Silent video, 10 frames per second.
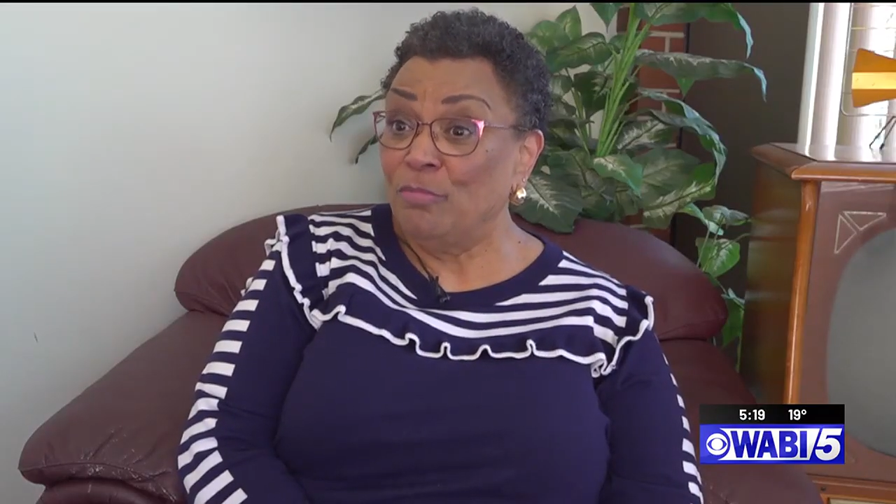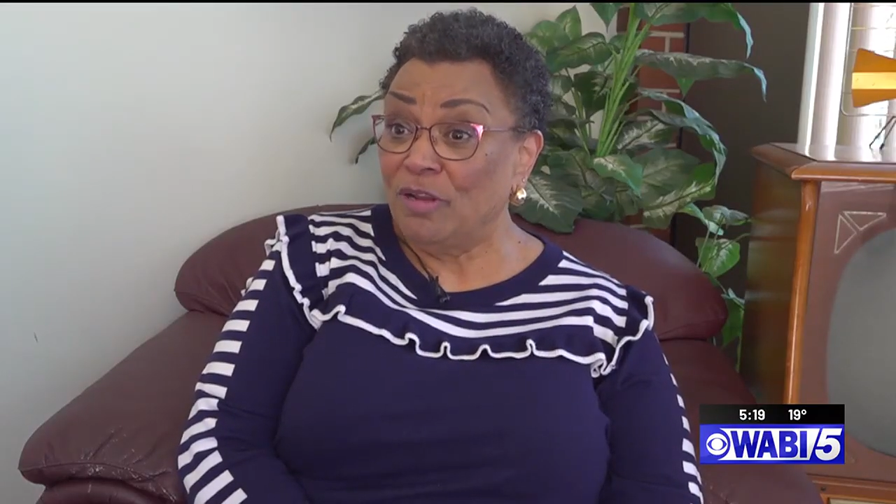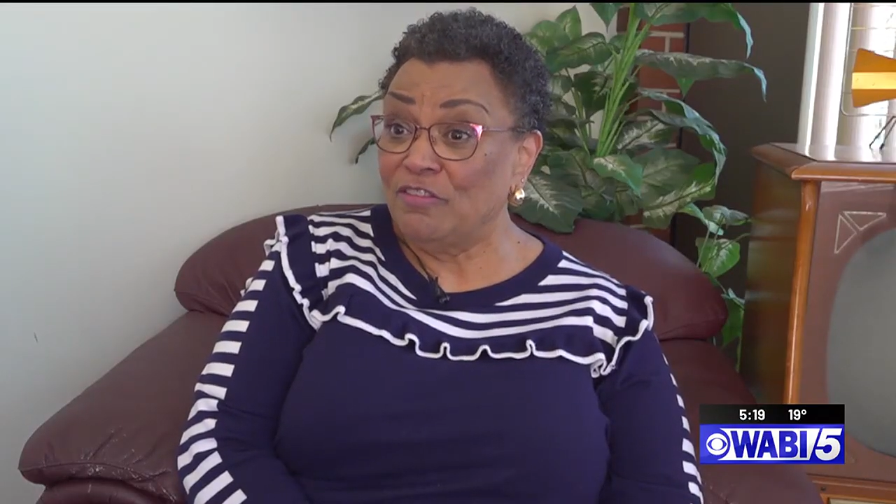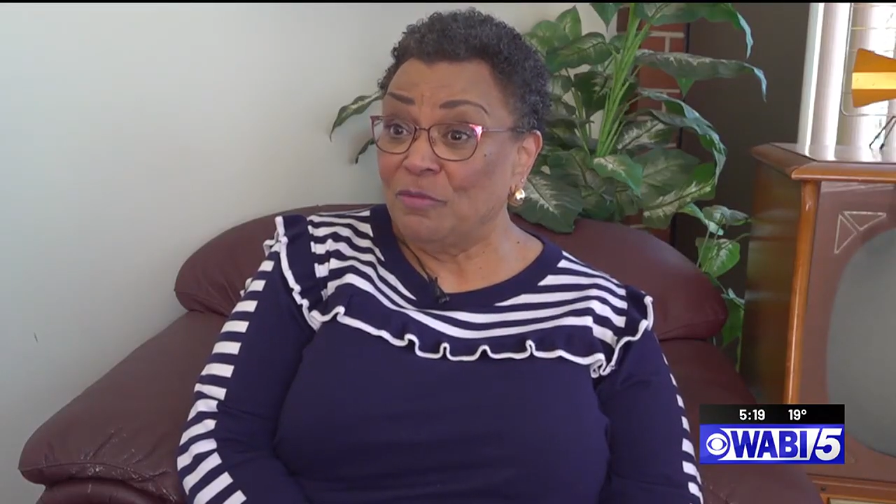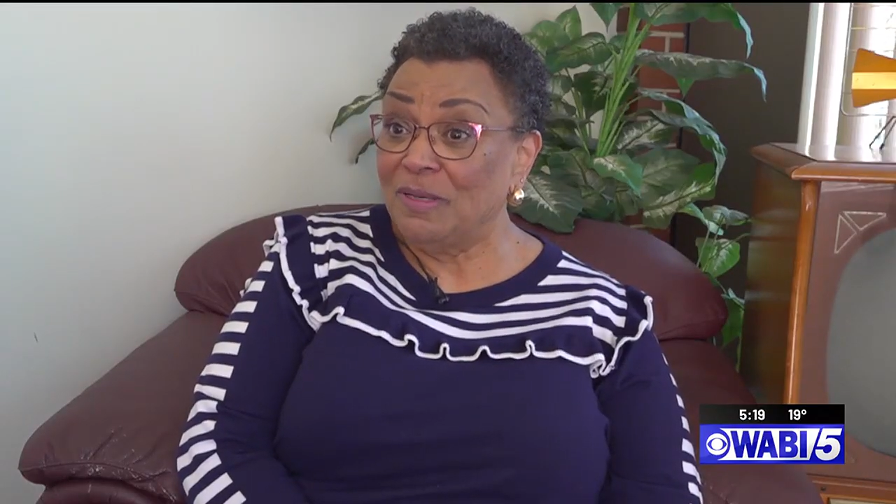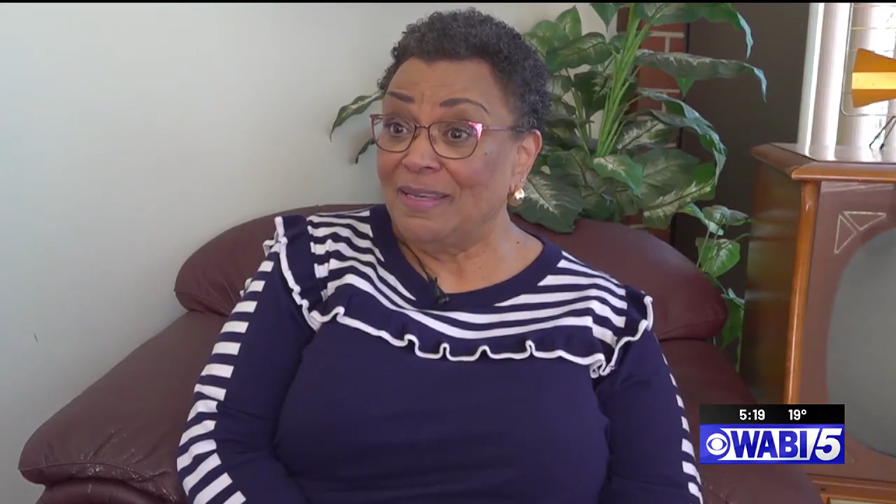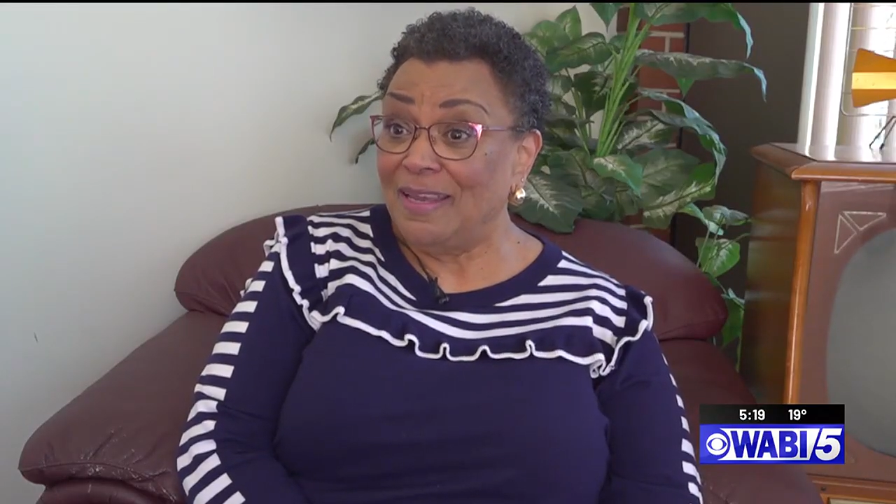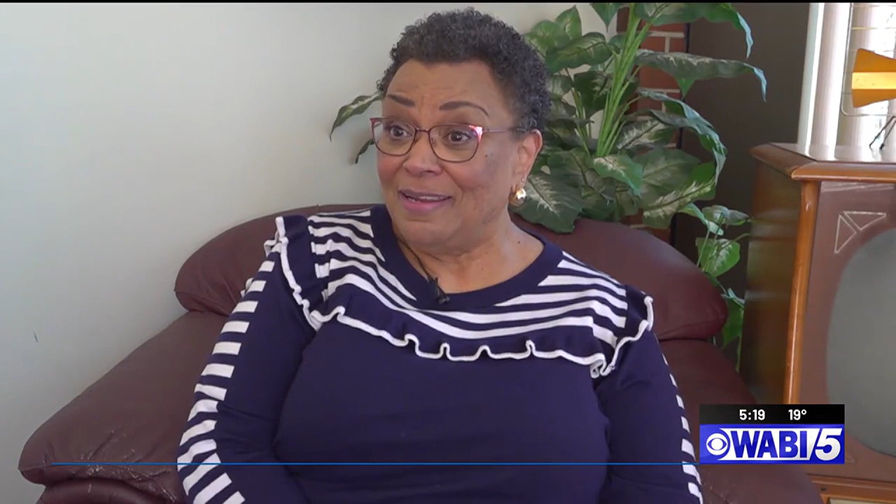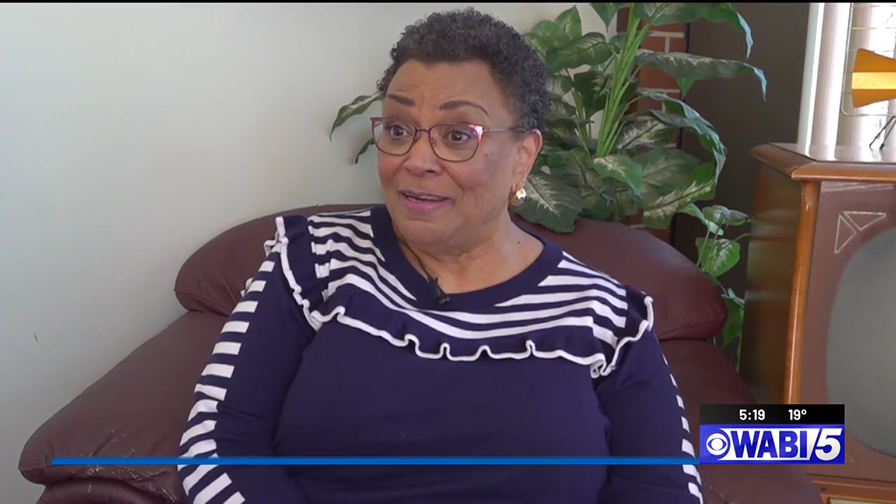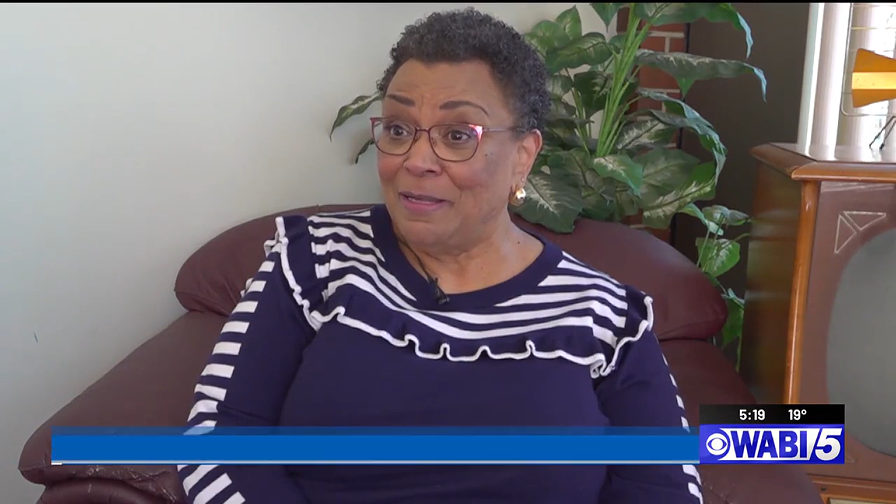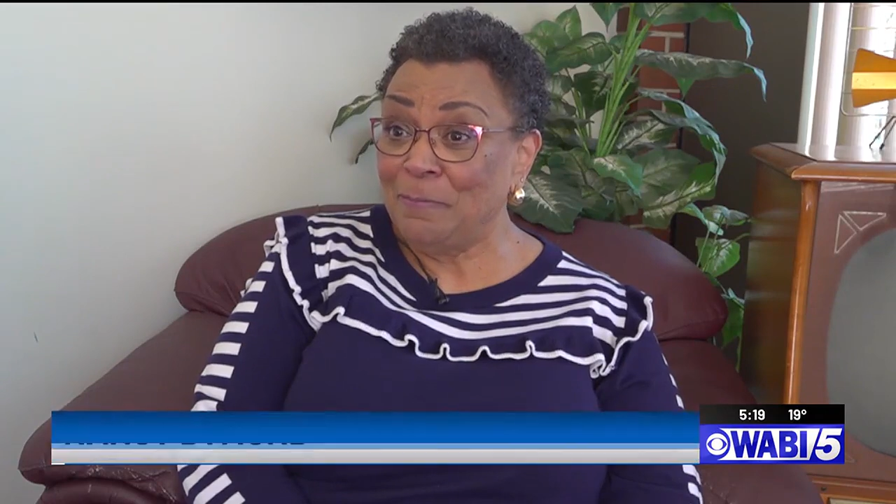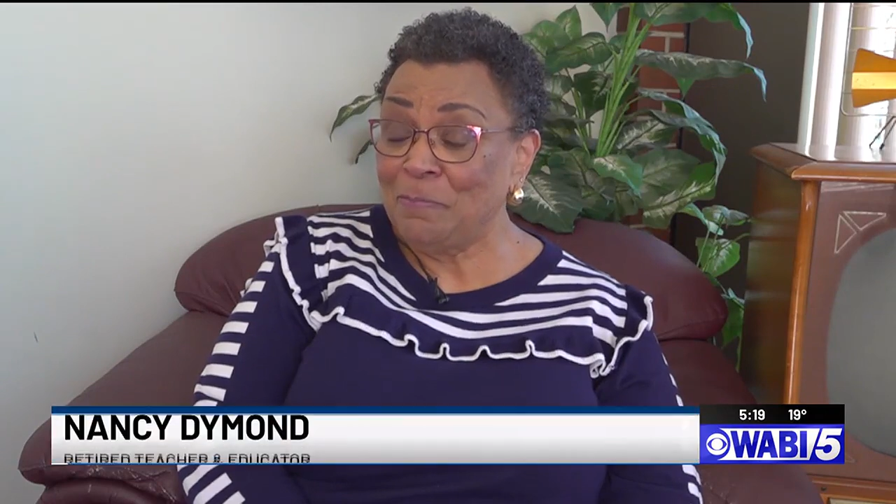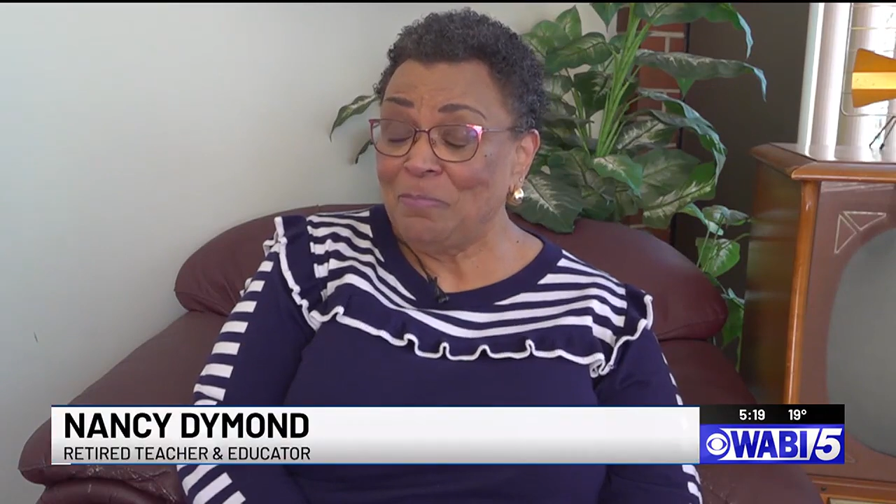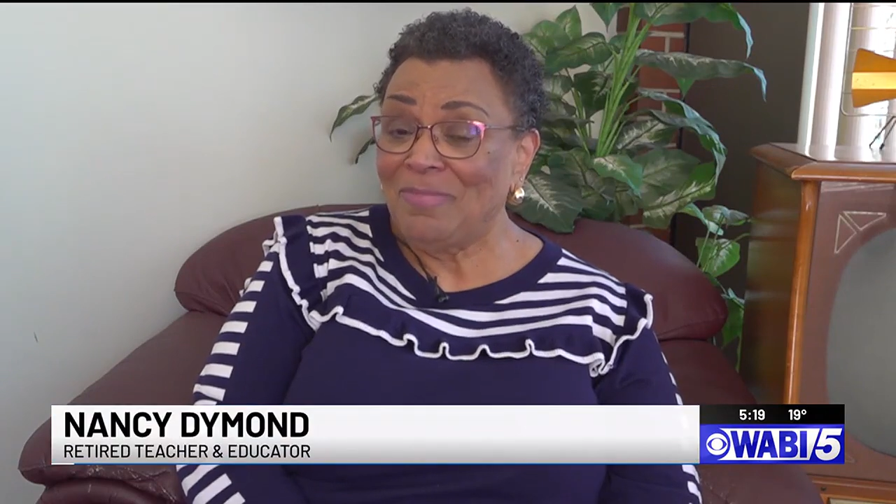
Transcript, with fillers: New Brunswick, Canada,